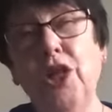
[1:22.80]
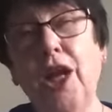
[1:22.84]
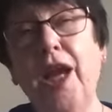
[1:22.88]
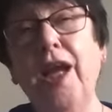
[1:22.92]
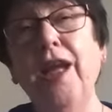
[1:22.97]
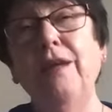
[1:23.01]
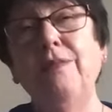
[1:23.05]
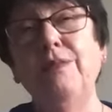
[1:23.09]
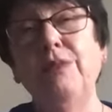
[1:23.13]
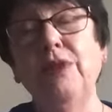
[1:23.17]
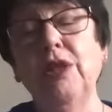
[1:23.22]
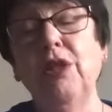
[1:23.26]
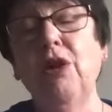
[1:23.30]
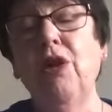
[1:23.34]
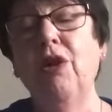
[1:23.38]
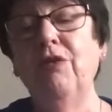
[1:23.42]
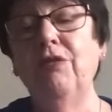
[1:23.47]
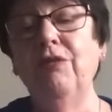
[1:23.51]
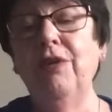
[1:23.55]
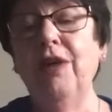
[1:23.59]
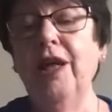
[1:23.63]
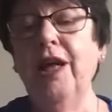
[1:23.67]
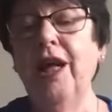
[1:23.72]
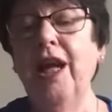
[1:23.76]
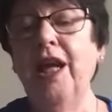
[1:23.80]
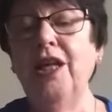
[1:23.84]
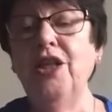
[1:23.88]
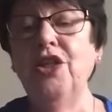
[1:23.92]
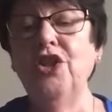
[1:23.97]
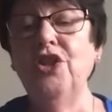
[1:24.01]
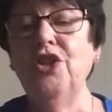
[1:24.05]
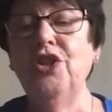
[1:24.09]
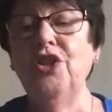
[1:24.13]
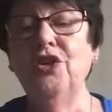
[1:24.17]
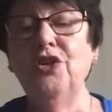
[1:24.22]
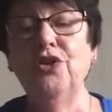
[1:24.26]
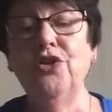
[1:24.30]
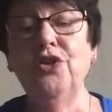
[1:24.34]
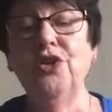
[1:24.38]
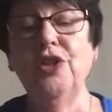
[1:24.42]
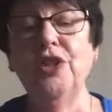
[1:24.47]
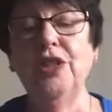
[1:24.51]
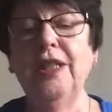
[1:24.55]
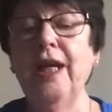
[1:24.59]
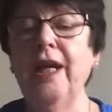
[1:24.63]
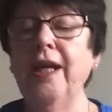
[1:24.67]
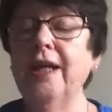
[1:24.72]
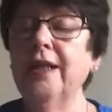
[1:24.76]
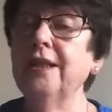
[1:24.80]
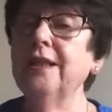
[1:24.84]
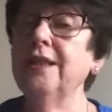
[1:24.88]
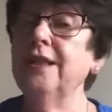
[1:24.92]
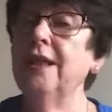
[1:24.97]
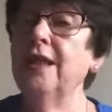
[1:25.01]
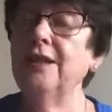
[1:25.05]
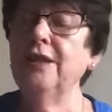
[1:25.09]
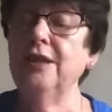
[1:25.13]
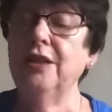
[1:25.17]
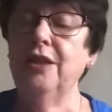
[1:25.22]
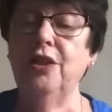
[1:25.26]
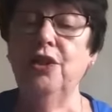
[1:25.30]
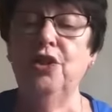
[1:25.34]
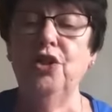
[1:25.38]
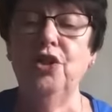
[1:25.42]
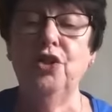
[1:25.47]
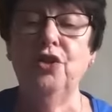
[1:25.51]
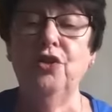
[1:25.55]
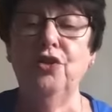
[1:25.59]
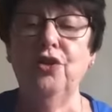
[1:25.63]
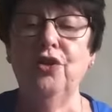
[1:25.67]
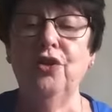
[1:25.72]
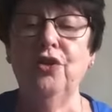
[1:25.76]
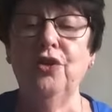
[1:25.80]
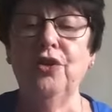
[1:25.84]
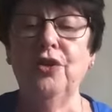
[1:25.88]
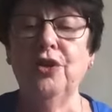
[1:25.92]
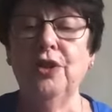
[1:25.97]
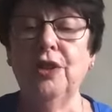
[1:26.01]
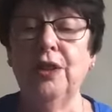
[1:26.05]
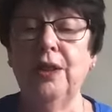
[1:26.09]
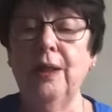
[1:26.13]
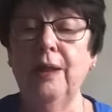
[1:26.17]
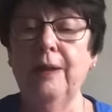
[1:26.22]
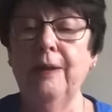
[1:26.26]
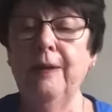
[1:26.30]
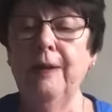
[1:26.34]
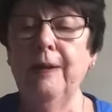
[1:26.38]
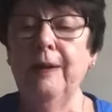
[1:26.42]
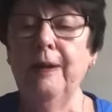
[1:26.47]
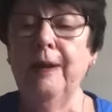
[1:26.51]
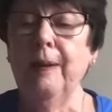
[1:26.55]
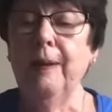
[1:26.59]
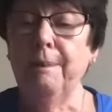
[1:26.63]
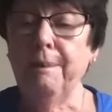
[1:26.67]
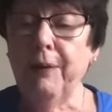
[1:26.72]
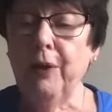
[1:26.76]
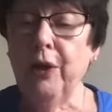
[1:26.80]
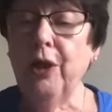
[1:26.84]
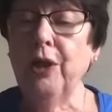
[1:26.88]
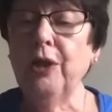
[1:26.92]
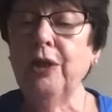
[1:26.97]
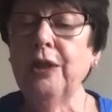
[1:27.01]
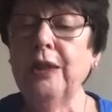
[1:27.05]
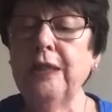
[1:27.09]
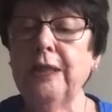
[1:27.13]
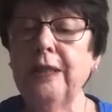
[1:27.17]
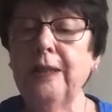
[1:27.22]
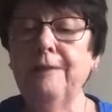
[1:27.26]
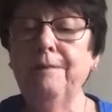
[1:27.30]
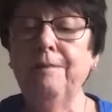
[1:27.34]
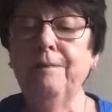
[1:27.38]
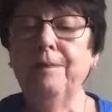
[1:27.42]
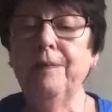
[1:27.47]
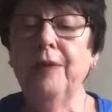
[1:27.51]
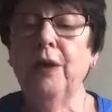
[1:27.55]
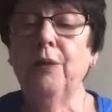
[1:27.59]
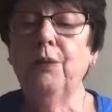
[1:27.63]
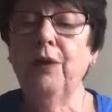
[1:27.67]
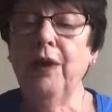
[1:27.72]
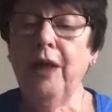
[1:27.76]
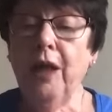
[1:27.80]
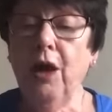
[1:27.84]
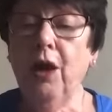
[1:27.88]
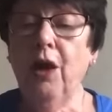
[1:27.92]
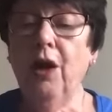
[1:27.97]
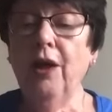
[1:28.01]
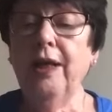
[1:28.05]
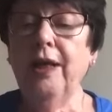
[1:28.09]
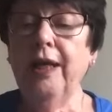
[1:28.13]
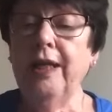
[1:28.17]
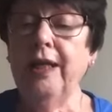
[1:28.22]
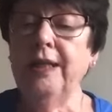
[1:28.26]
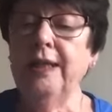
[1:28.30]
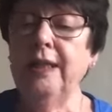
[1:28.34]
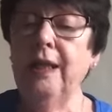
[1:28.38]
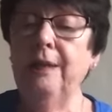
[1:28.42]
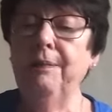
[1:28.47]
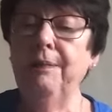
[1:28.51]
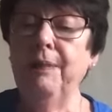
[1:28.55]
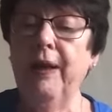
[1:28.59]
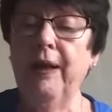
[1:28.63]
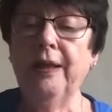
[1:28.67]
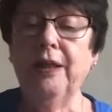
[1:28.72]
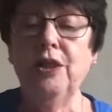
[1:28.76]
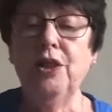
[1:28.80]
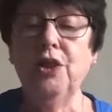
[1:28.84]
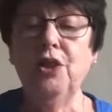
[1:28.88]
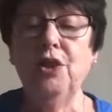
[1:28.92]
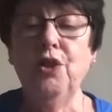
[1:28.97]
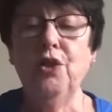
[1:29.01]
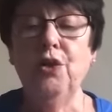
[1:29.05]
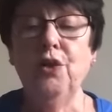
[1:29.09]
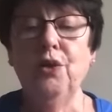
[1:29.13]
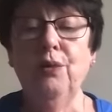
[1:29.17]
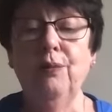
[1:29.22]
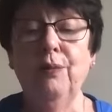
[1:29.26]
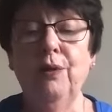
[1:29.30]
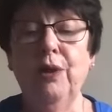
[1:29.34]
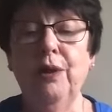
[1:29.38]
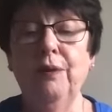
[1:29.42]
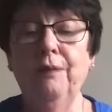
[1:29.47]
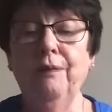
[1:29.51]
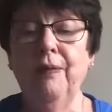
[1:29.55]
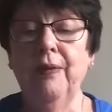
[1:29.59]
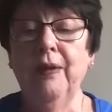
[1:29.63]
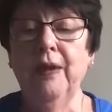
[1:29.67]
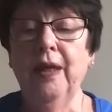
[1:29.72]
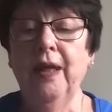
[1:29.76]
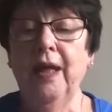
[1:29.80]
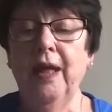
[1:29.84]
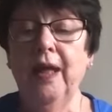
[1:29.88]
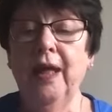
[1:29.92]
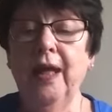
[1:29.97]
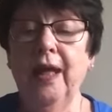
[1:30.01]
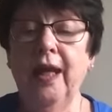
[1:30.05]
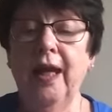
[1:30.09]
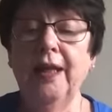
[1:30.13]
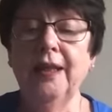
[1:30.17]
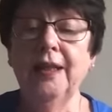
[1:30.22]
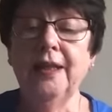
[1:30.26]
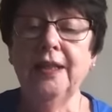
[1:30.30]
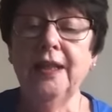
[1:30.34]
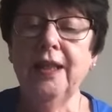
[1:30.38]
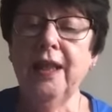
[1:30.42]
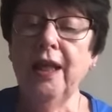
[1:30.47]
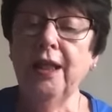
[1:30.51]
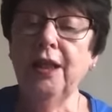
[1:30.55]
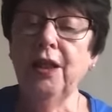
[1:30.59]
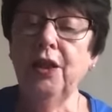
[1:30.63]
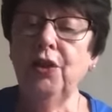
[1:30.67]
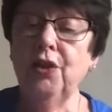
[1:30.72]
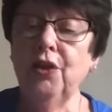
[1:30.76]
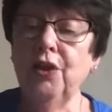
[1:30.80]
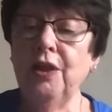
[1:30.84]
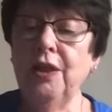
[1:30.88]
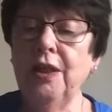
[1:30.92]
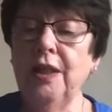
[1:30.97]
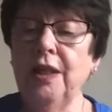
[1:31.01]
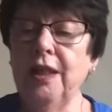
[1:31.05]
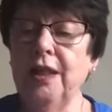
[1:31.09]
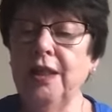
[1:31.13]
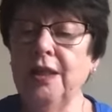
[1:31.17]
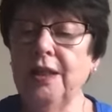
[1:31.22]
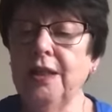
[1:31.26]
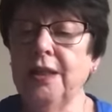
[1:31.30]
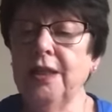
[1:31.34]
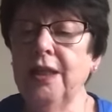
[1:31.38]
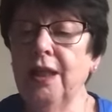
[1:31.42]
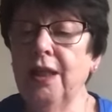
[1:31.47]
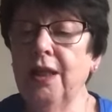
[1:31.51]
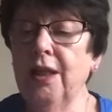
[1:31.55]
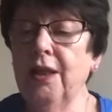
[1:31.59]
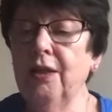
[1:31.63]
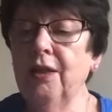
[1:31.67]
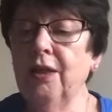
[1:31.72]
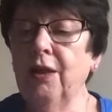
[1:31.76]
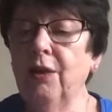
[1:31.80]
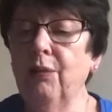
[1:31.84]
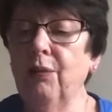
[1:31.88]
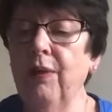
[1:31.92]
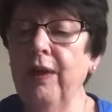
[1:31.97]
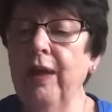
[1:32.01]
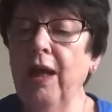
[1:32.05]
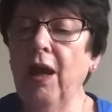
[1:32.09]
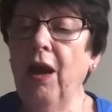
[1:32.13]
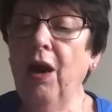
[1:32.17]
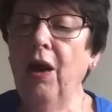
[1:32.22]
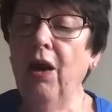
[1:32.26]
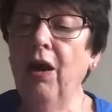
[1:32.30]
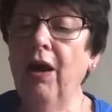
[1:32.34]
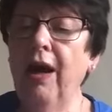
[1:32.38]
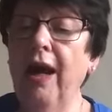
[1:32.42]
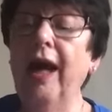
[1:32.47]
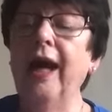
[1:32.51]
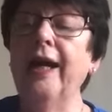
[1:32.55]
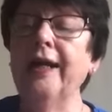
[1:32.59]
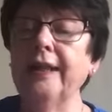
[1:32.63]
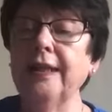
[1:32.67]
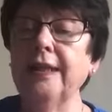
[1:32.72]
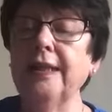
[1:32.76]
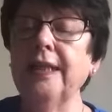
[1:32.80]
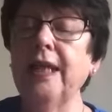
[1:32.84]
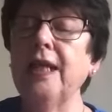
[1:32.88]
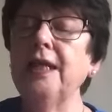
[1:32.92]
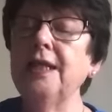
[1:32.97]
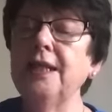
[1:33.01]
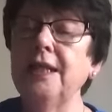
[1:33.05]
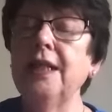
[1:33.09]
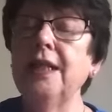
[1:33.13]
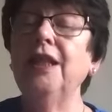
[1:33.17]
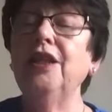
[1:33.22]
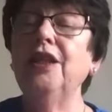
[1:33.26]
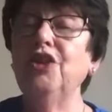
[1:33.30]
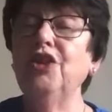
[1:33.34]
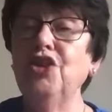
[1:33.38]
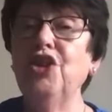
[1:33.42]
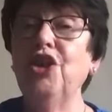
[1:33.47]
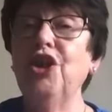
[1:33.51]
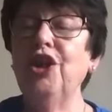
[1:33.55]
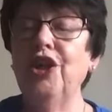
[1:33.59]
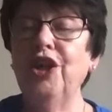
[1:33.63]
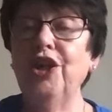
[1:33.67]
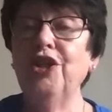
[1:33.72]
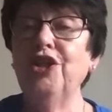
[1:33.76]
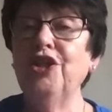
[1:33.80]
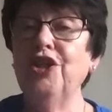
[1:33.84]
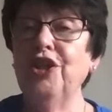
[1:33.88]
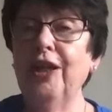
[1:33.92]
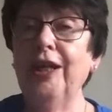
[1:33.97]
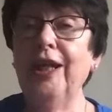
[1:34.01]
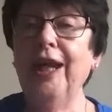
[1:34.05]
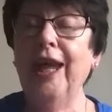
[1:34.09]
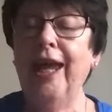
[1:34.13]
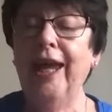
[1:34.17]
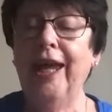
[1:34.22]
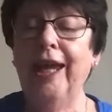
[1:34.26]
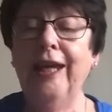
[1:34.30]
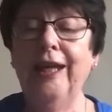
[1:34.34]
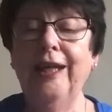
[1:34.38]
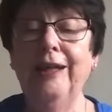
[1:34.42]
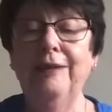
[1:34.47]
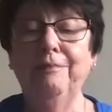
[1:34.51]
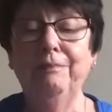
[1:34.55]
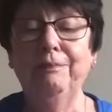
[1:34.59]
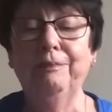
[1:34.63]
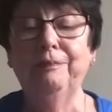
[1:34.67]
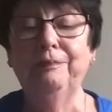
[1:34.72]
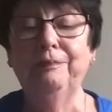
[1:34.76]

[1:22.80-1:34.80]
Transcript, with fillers: James' congregation couldn't access the talks. But we are getting back to normal, and thank goodness that we are accessing church again.